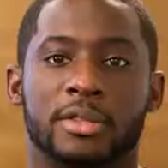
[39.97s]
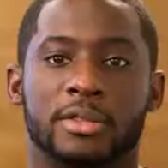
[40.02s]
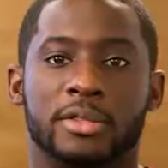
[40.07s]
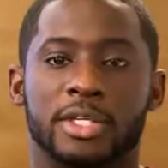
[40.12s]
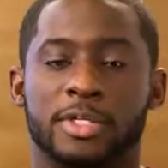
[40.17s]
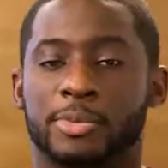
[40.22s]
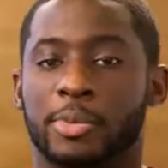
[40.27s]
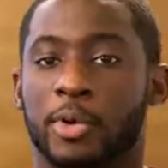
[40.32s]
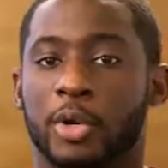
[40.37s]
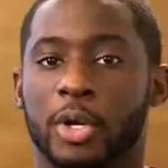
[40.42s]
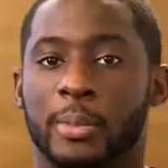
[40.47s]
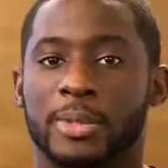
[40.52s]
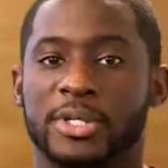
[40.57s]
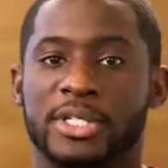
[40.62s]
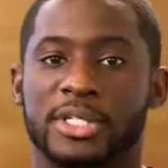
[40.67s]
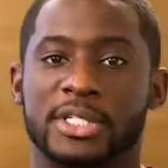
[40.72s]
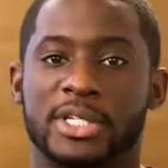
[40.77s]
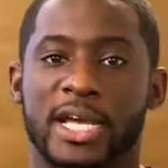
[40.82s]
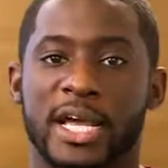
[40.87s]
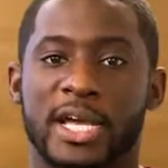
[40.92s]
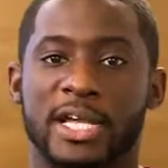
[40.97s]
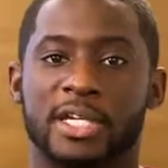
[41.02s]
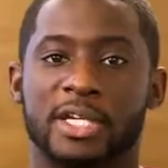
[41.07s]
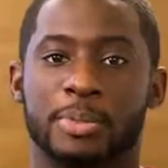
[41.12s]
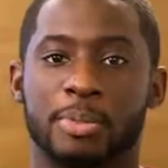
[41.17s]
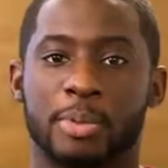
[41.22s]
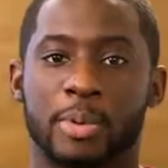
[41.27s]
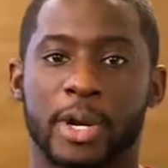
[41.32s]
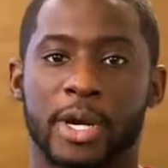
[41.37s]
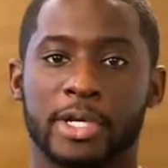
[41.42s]
This program is designed to
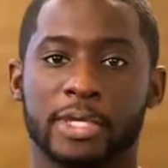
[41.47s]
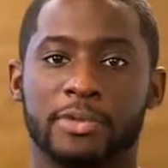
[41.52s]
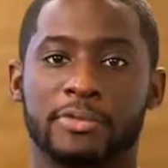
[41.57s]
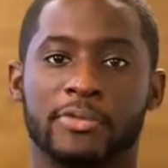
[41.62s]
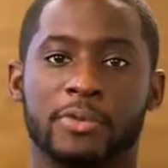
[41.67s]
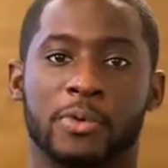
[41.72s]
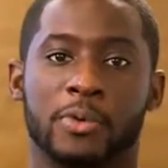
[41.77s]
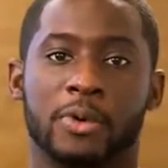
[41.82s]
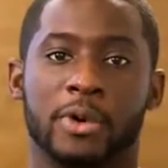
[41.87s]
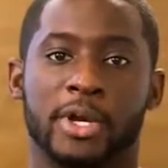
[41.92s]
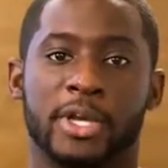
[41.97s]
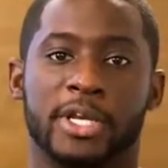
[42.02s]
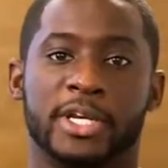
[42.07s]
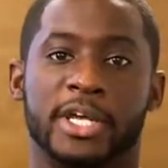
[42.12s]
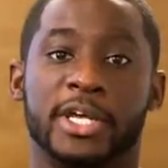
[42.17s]
prepare you for an